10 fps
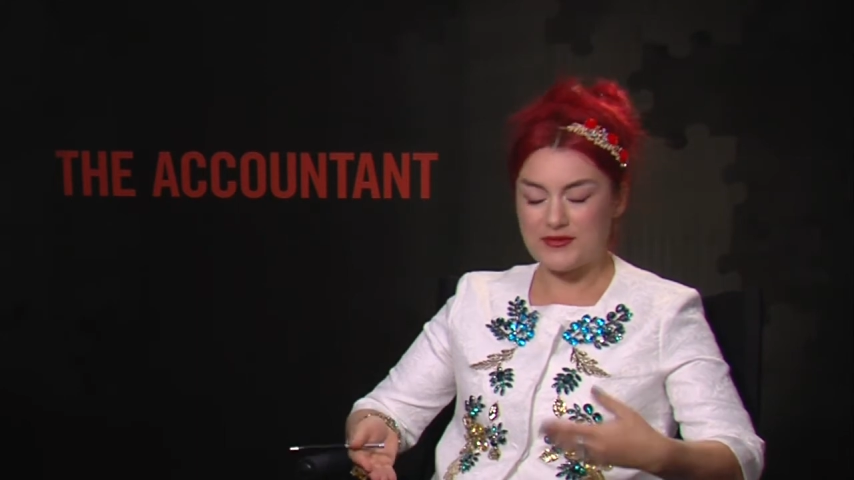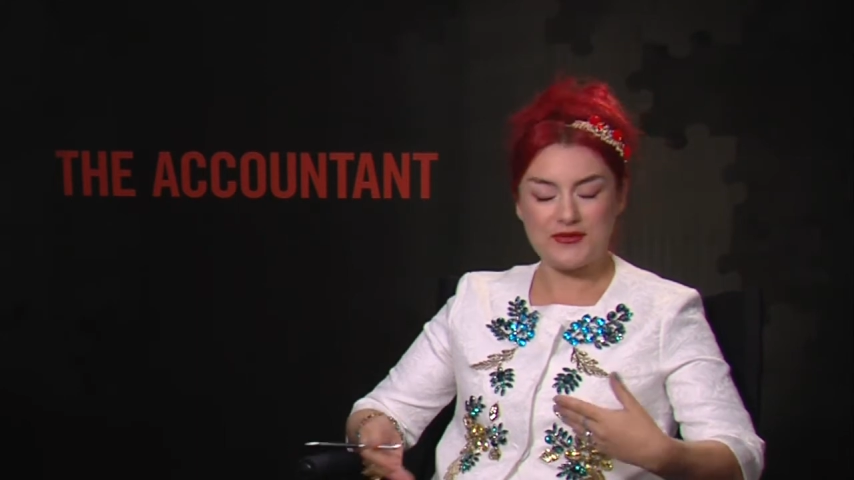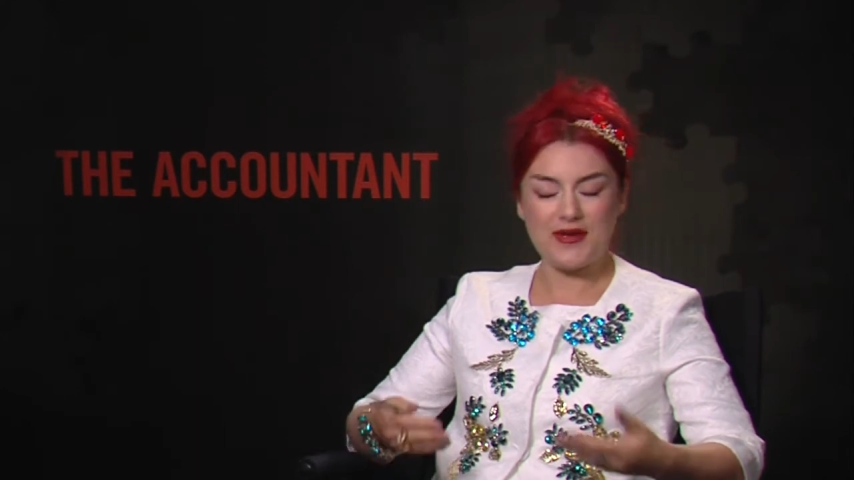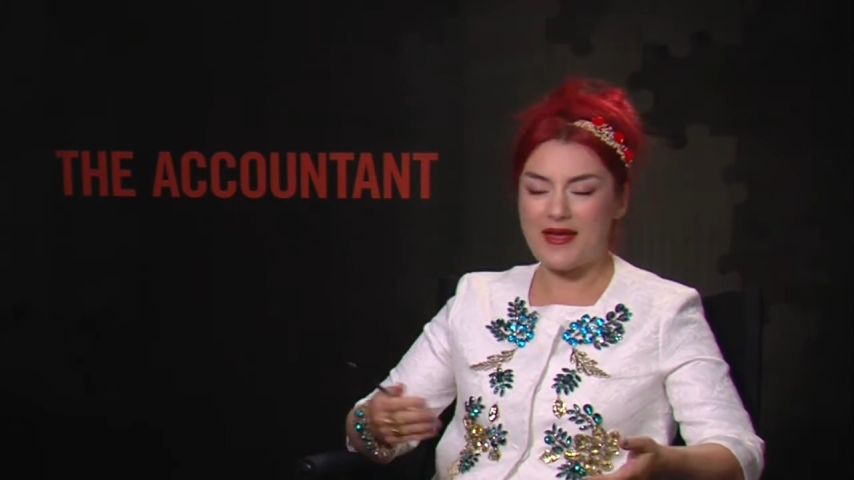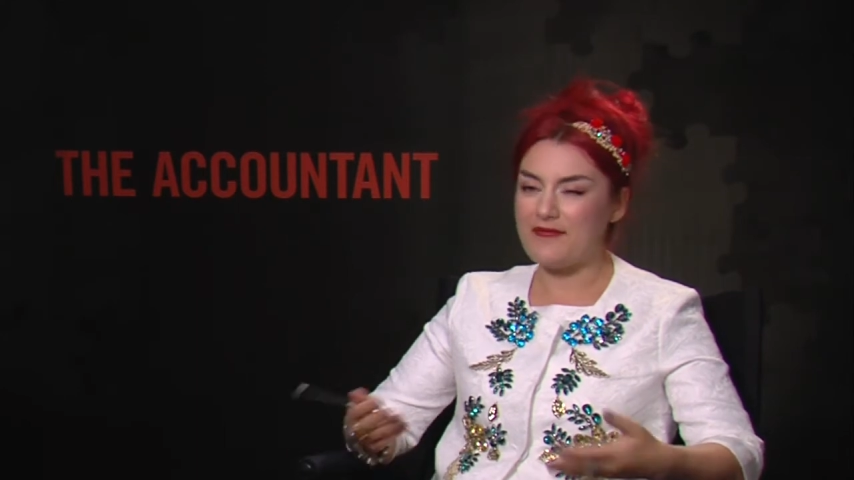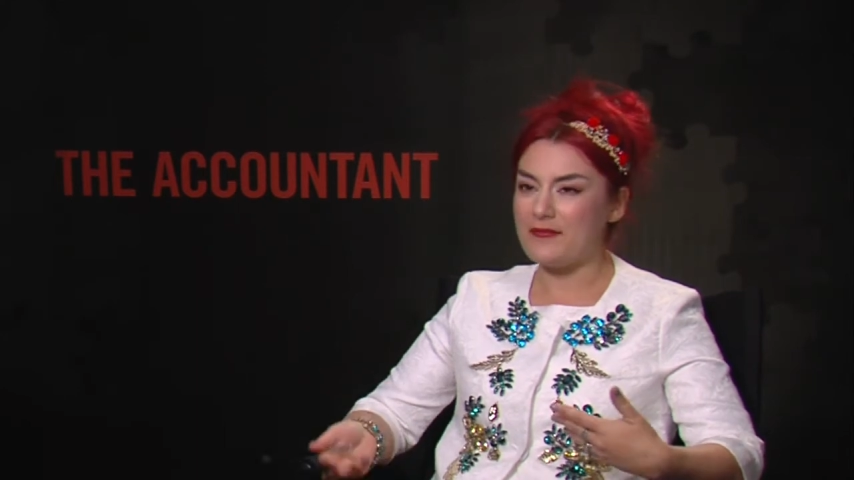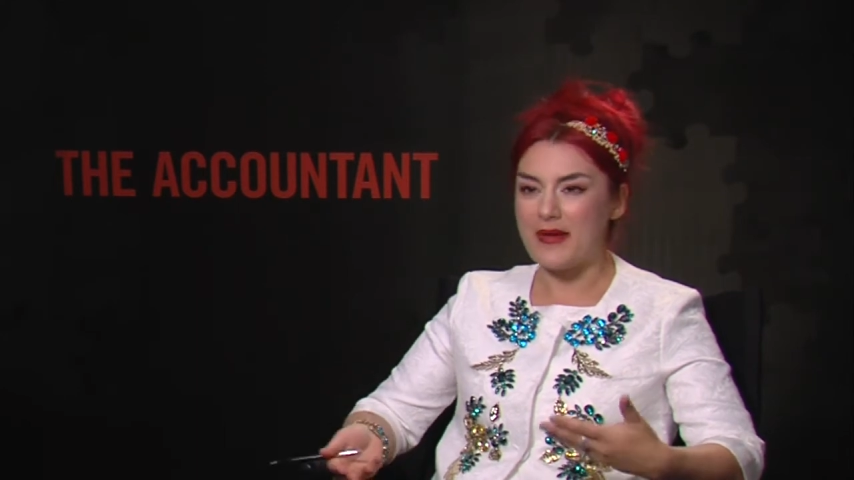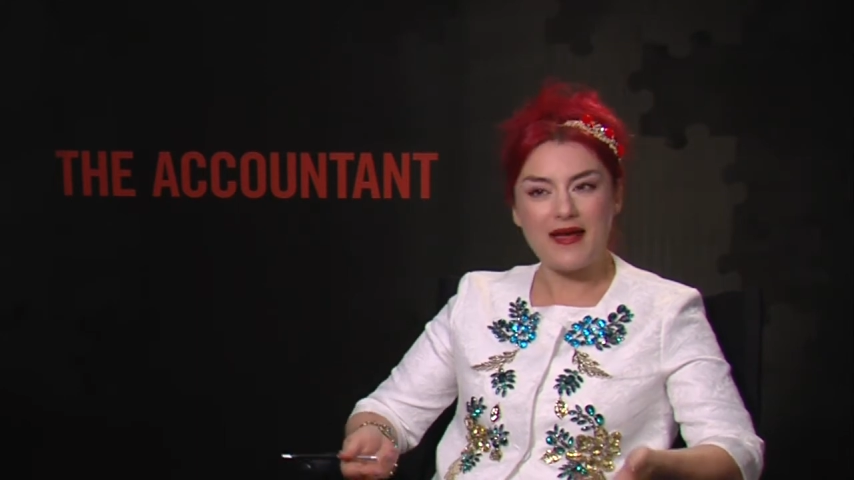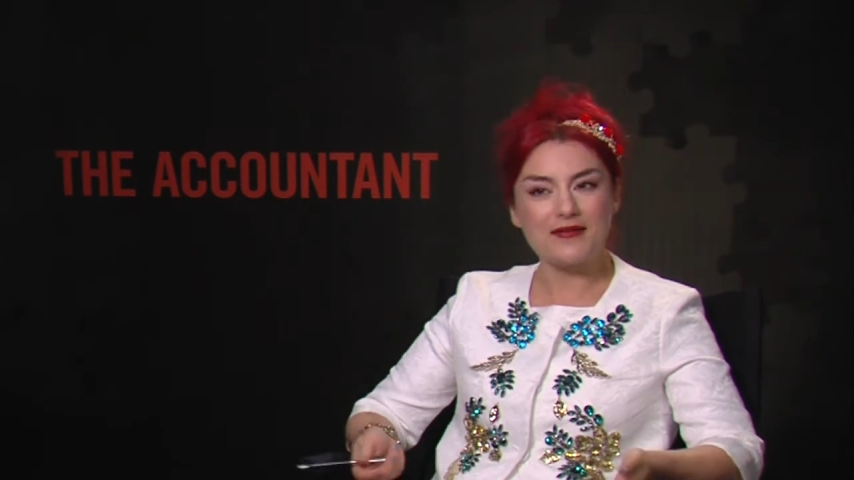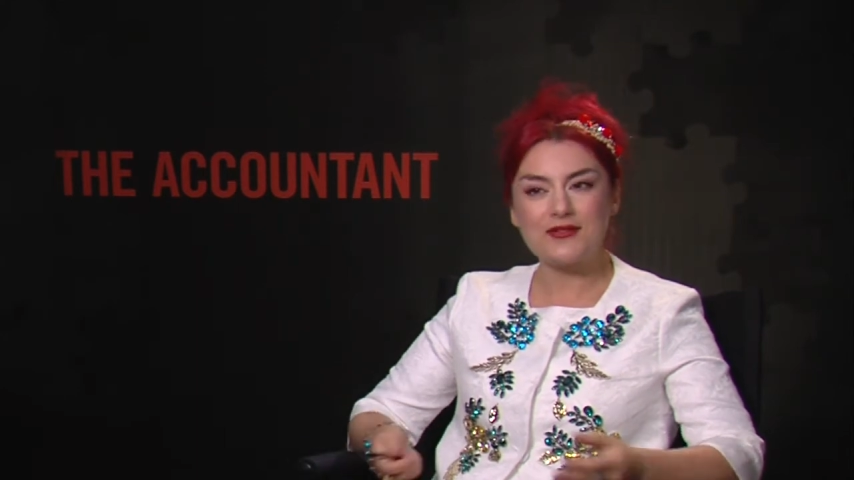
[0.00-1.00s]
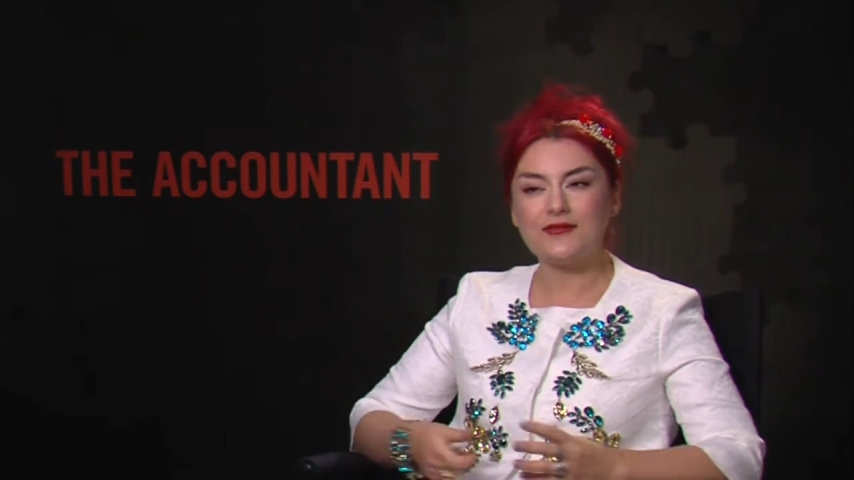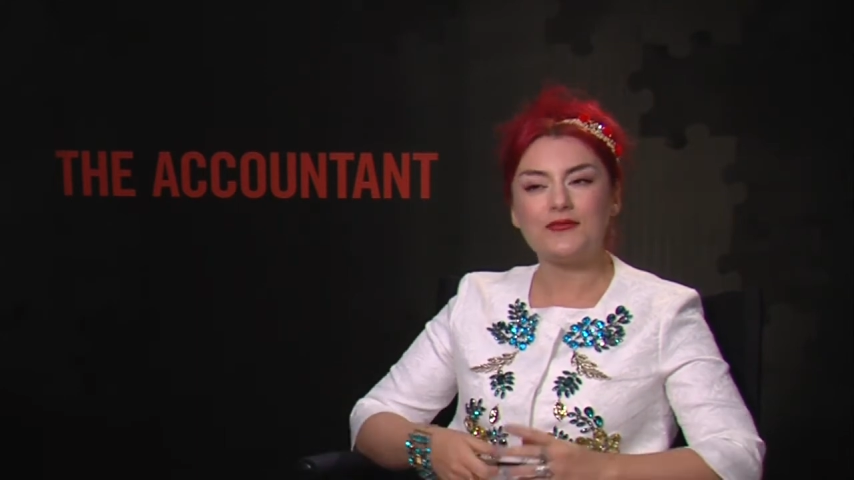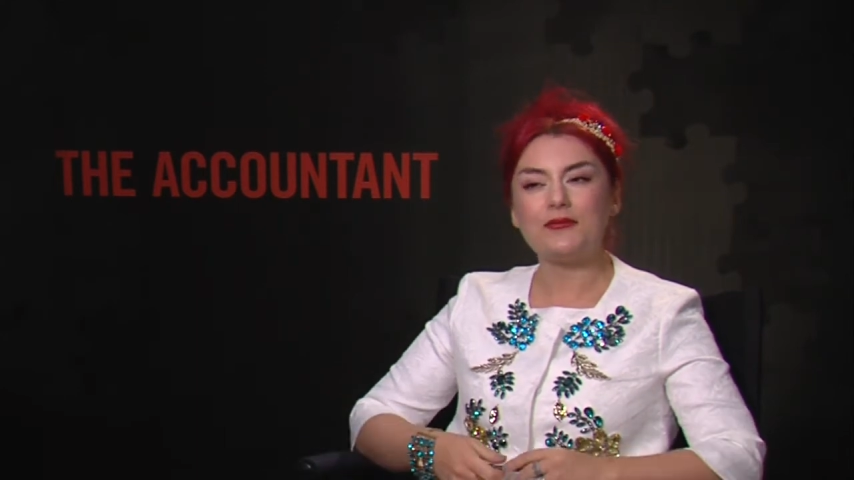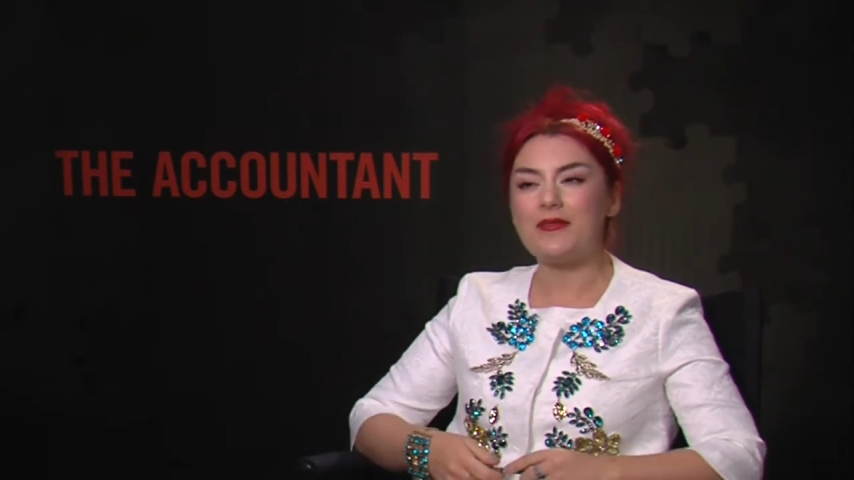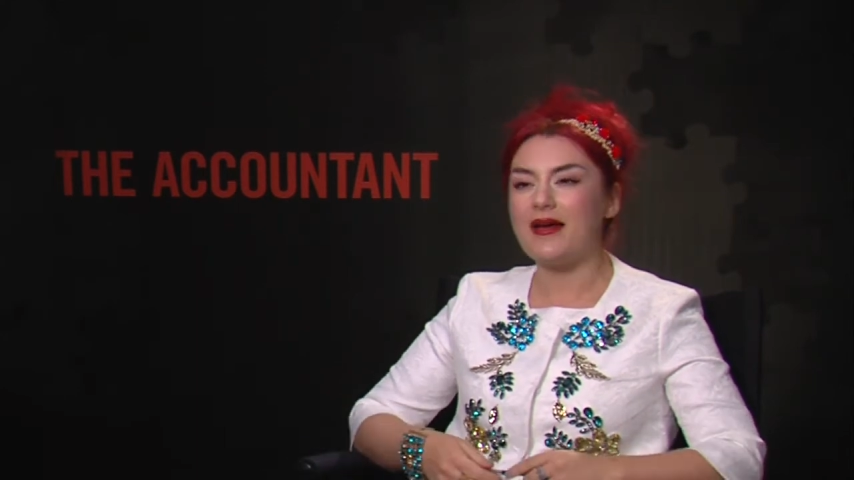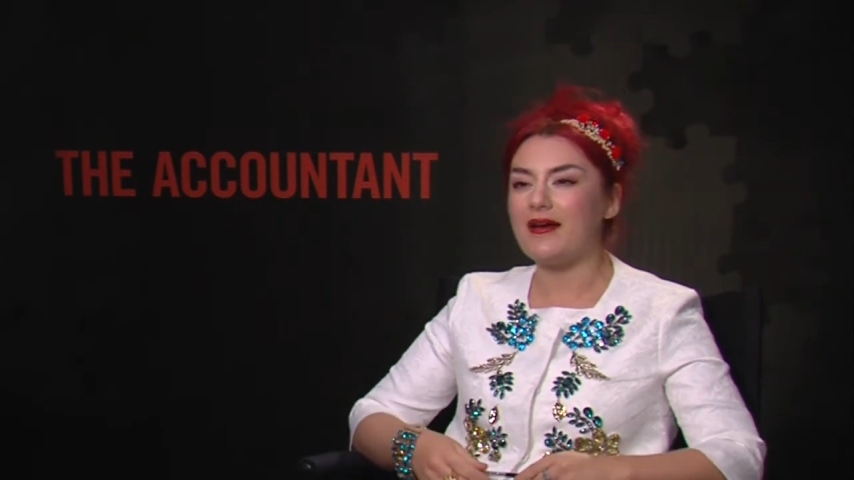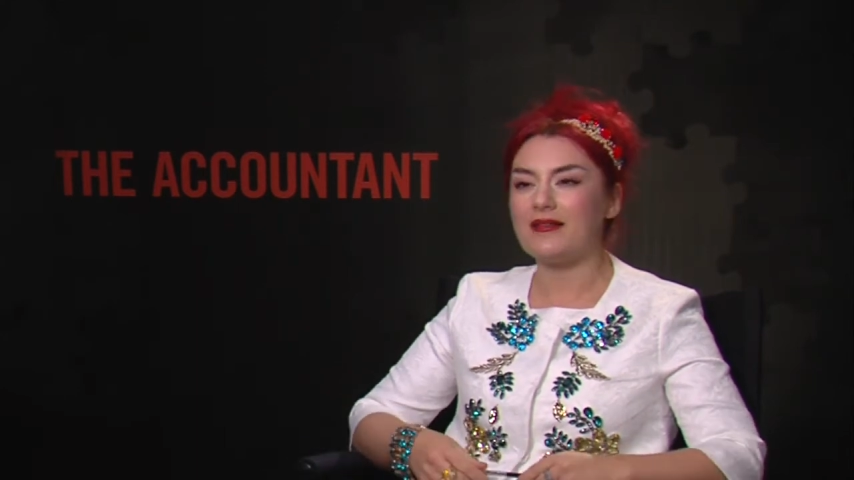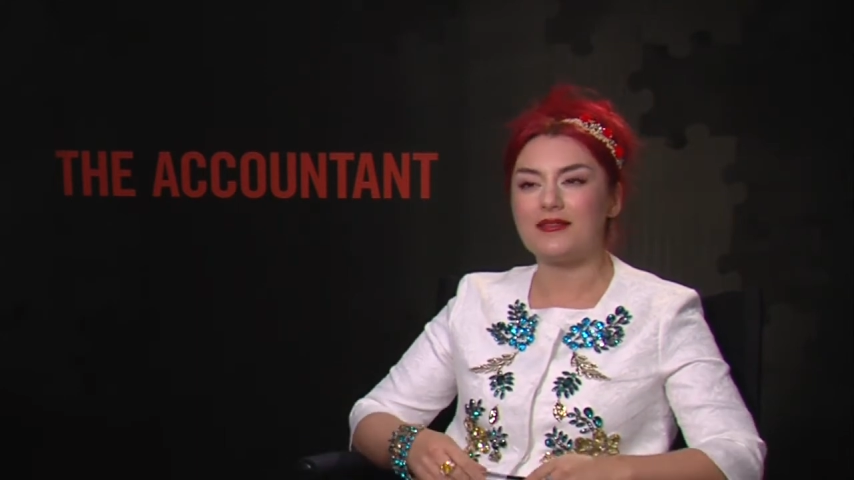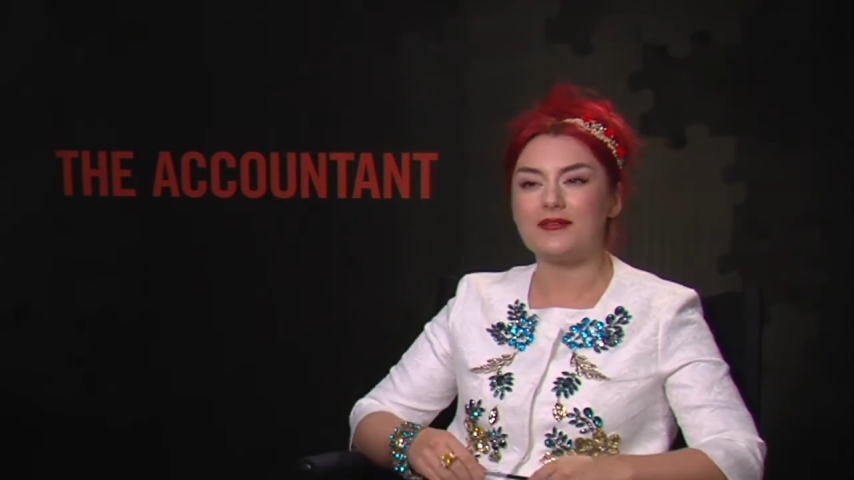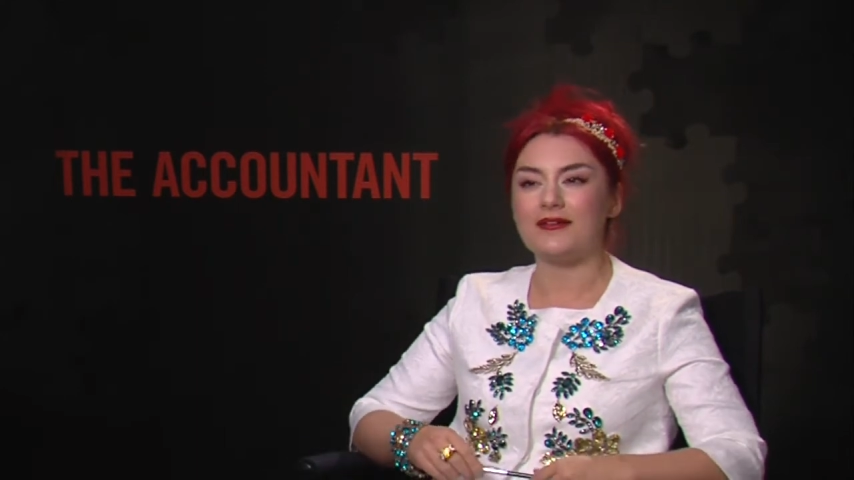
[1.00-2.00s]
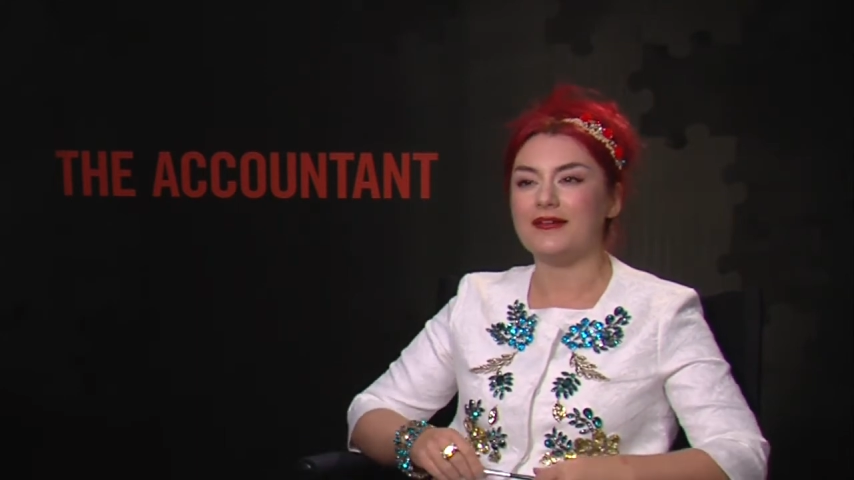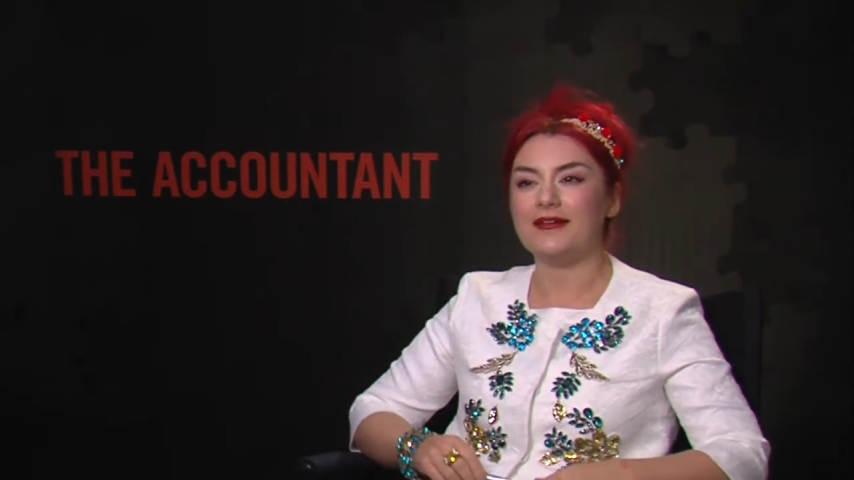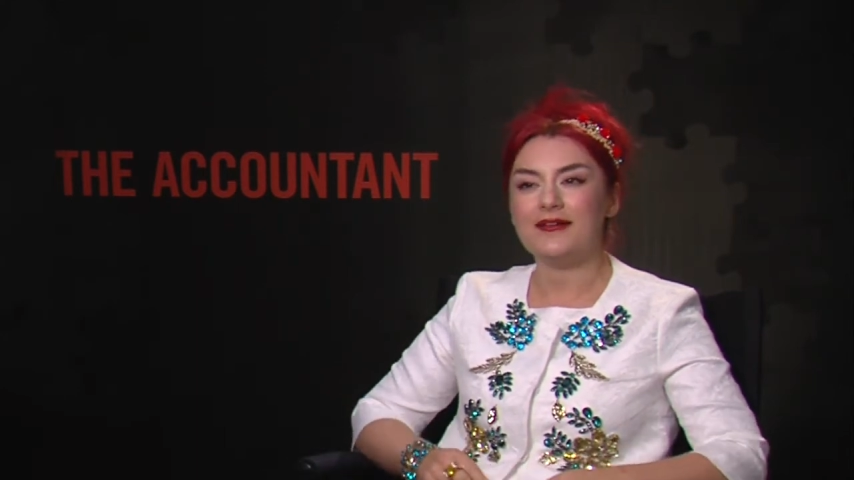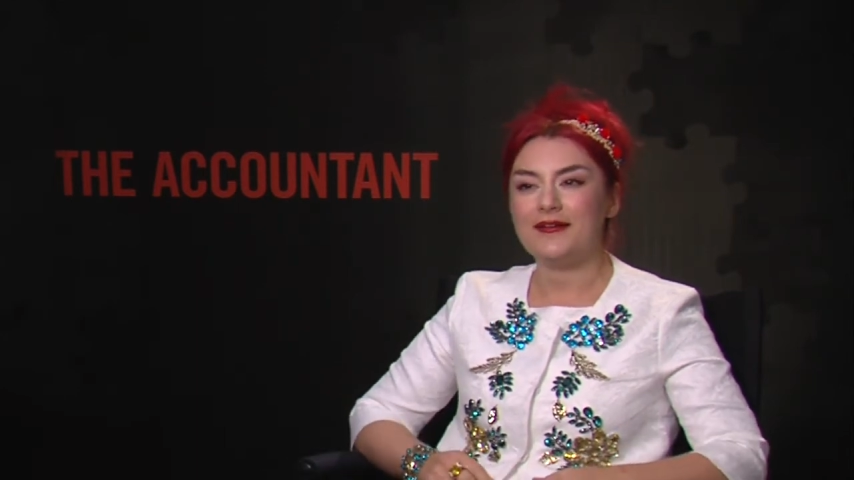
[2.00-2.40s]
do you have a passion for math, or?